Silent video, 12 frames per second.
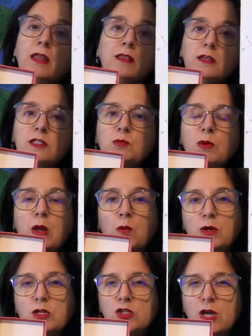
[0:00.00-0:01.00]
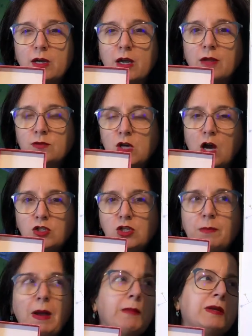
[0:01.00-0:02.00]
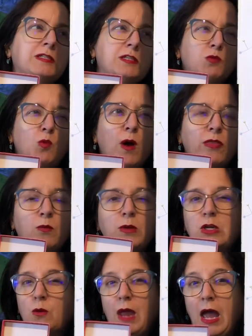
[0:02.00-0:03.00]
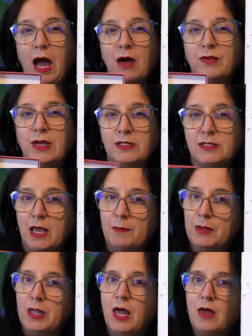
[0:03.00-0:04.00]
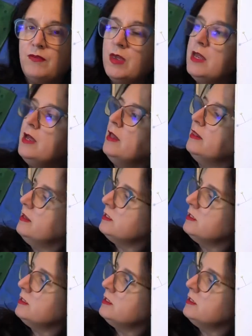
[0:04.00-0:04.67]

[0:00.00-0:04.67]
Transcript: this one I wanted to kind of talk to you about because it's one that we don't have an example of. This